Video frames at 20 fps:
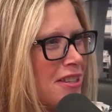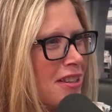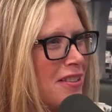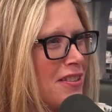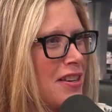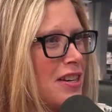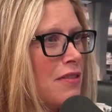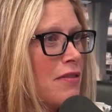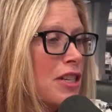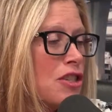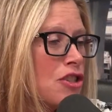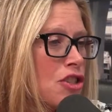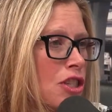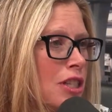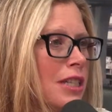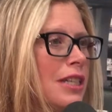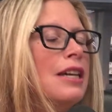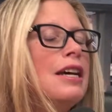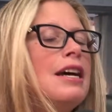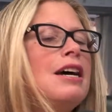And then
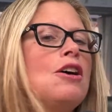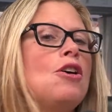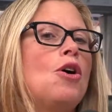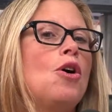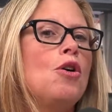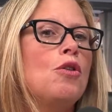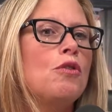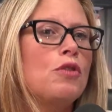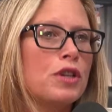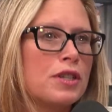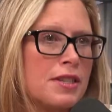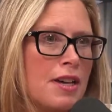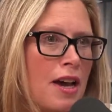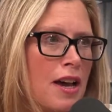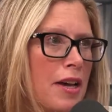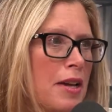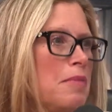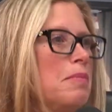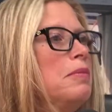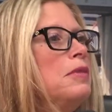eventually, over
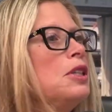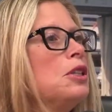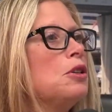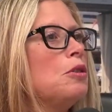time,